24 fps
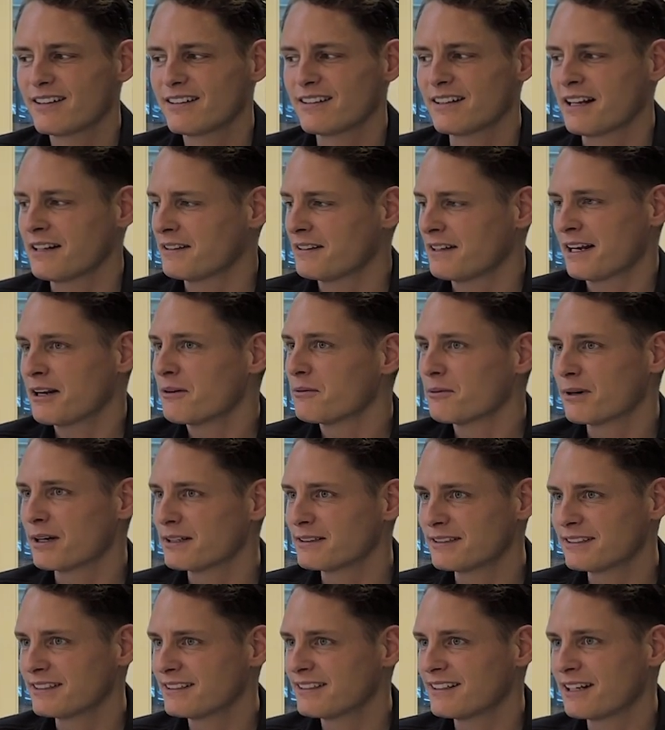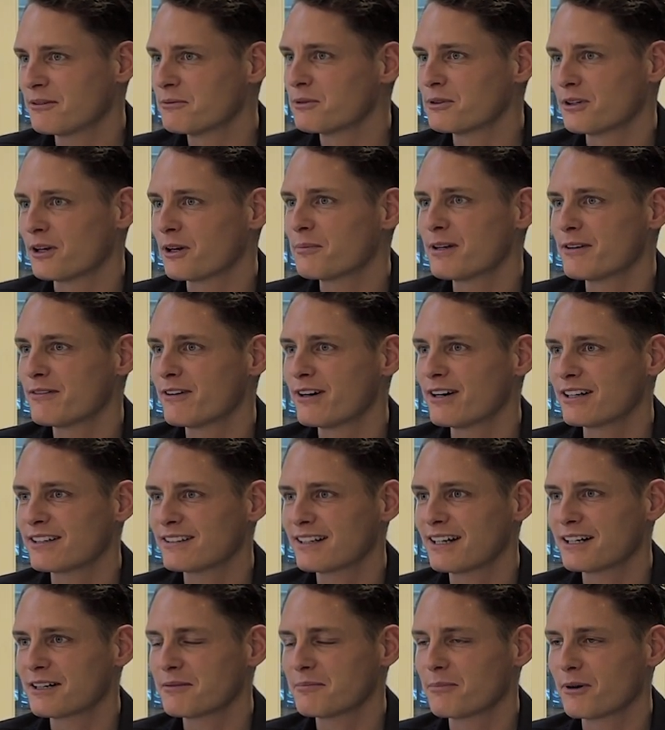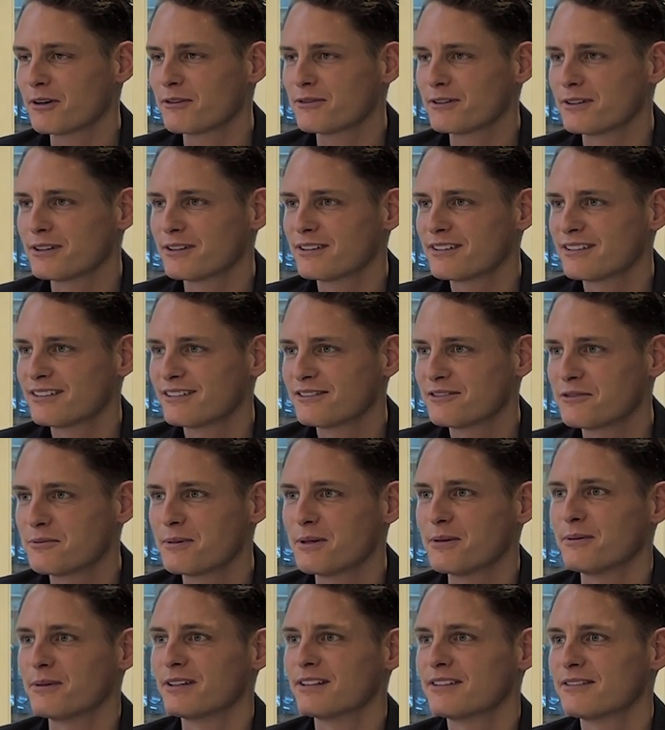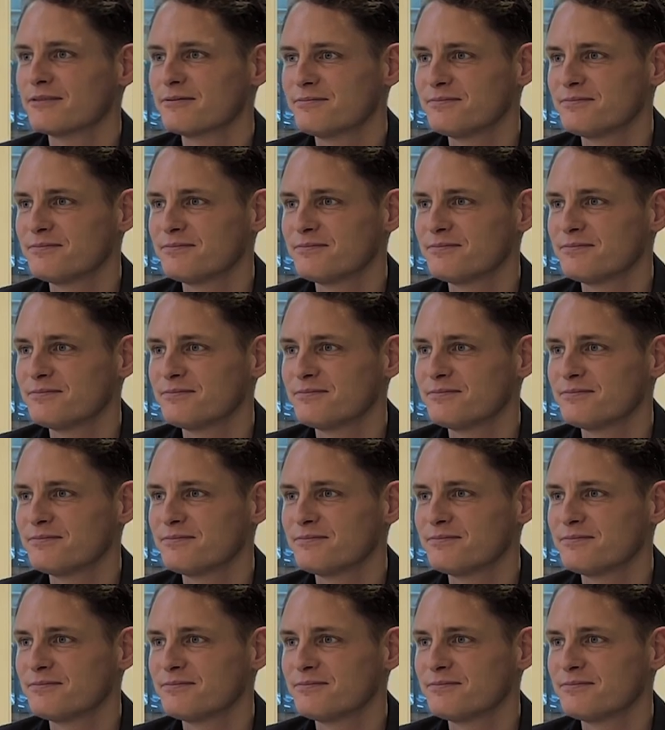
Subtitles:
Then I would not be a very exciting boyfriend to be with.